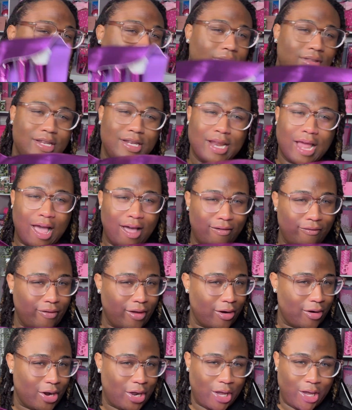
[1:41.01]
Not
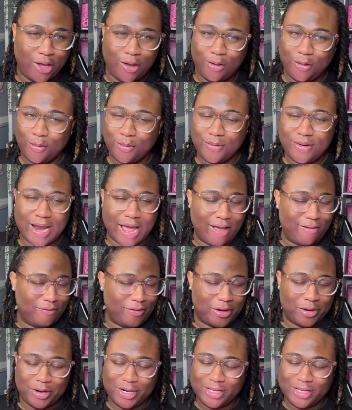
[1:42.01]
very cute, not very